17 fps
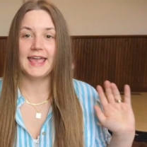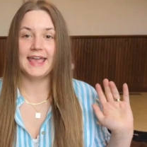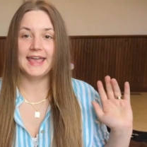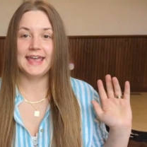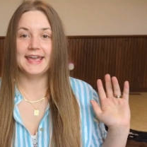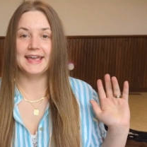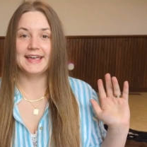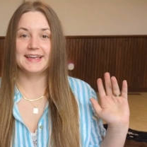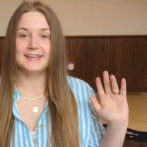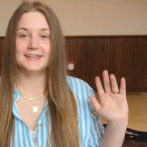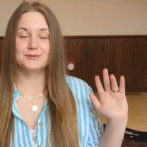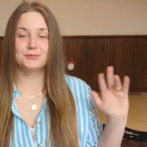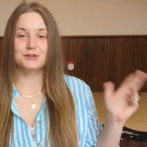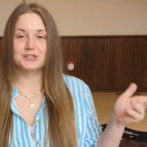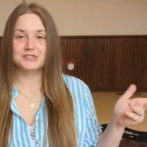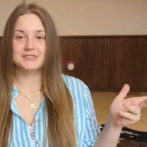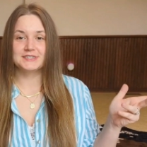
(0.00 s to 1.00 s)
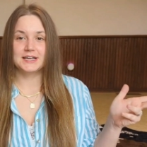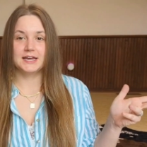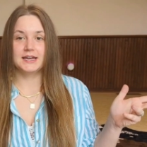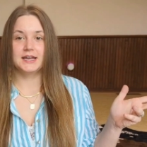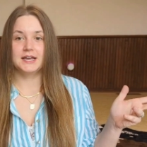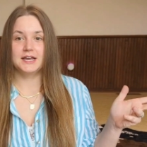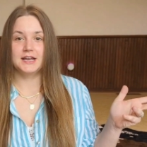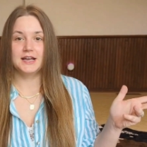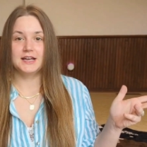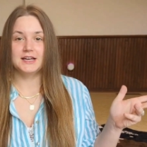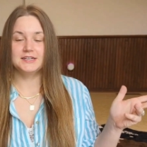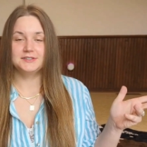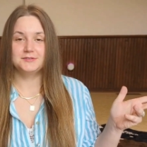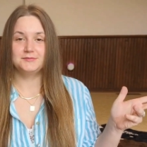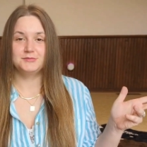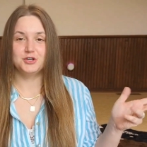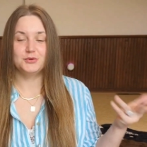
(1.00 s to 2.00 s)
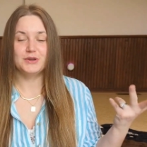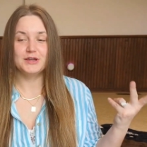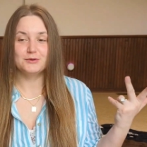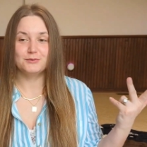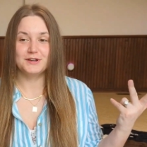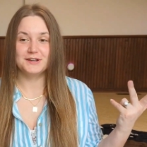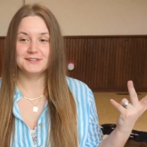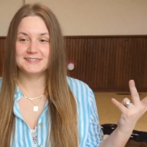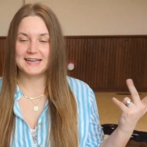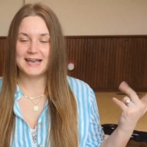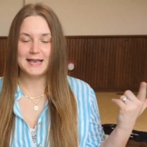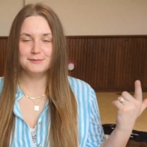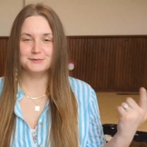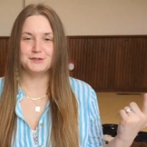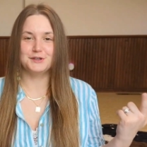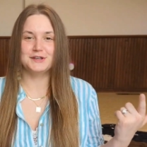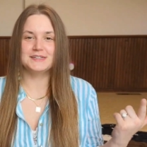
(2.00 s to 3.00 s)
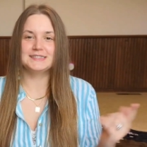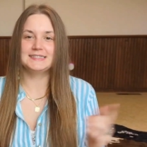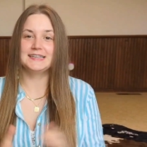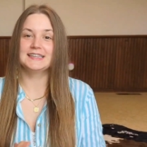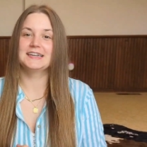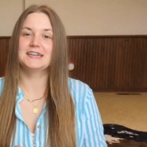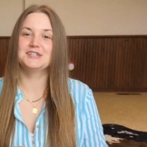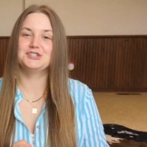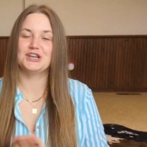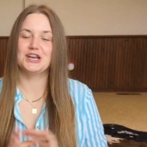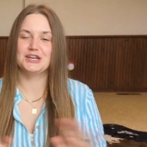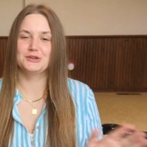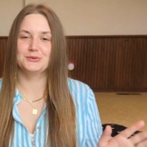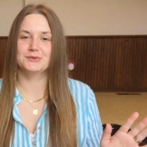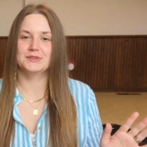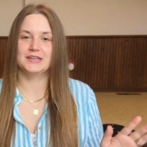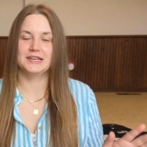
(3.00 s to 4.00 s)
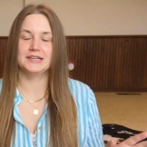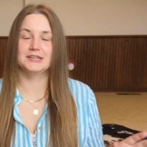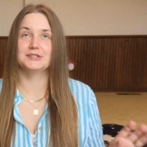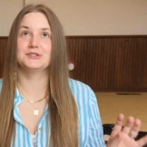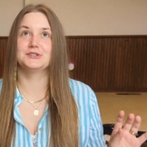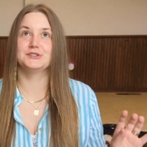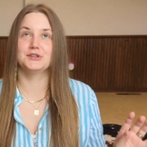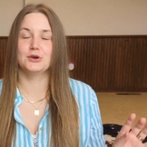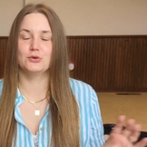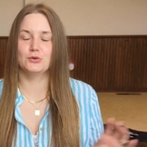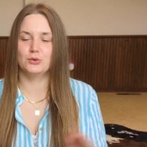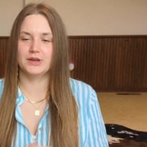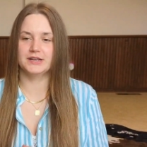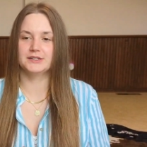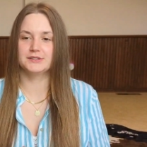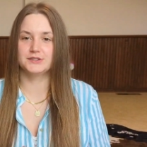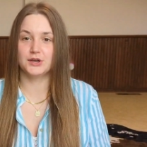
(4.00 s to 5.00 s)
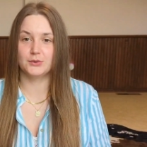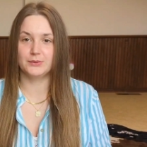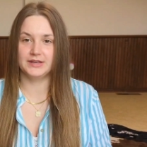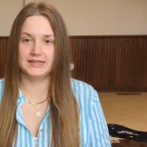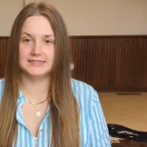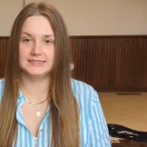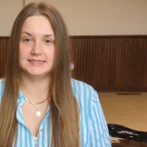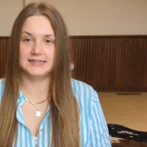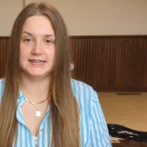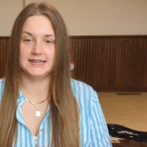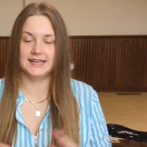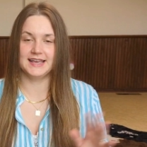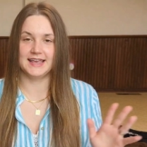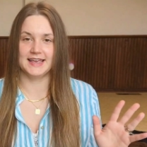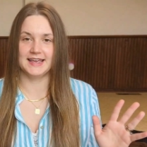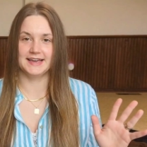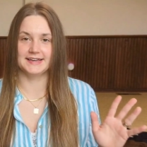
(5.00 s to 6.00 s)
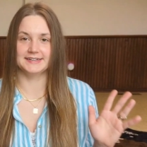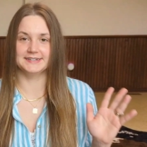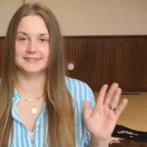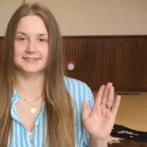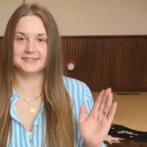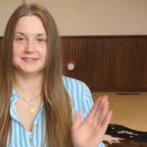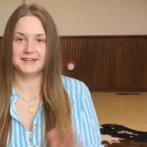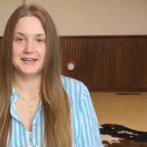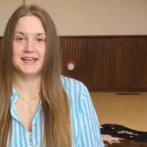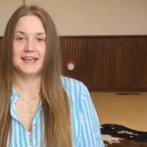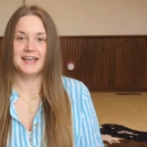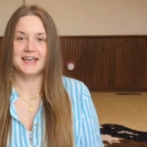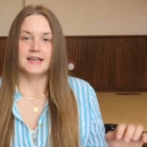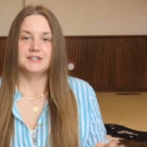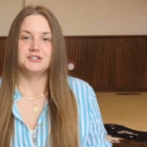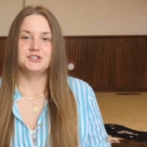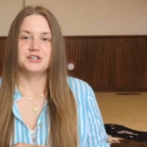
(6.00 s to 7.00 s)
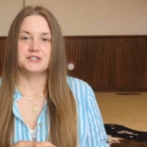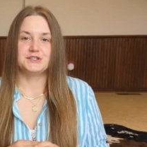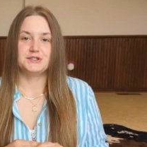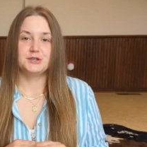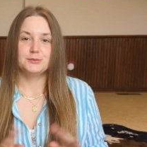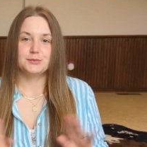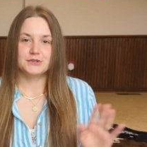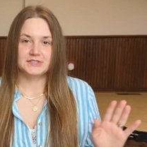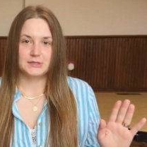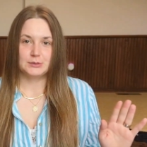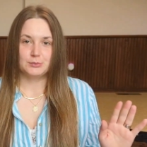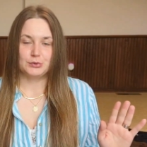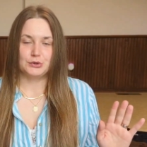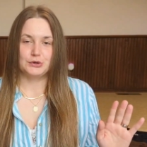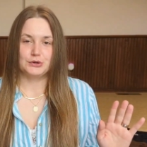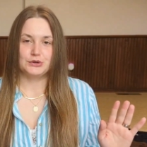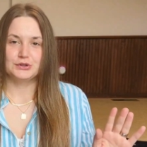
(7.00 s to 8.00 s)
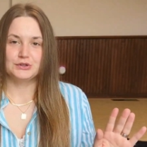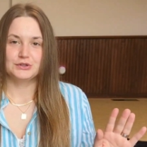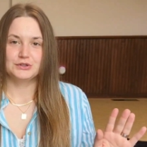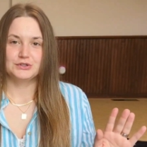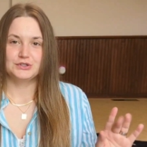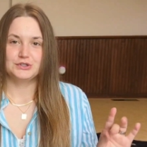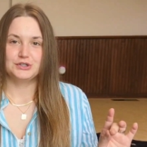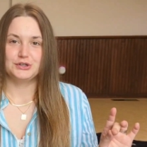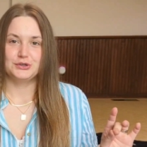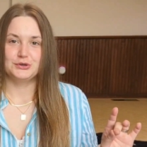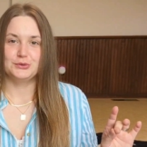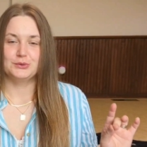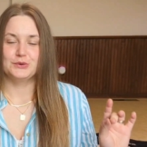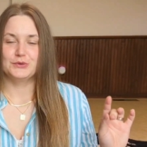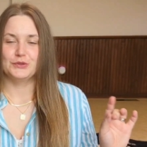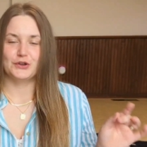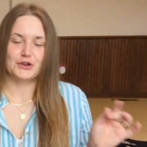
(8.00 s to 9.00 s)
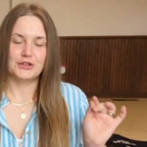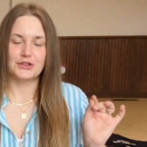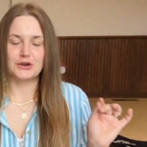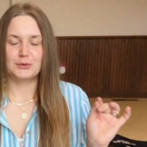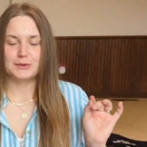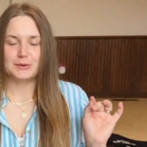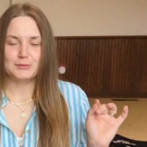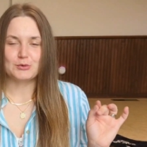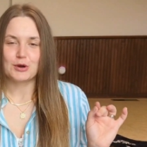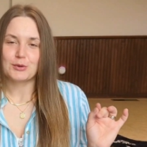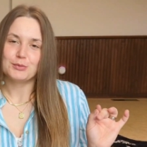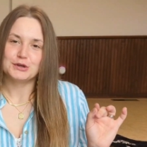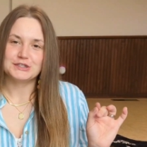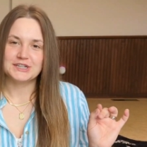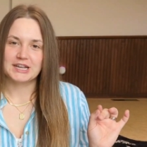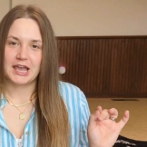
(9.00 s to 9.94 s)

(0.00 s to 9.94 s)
and we're just gonna do it in real time so you can see that it genuinely is so quick, so easy, and it's just super simple to look a little bit more put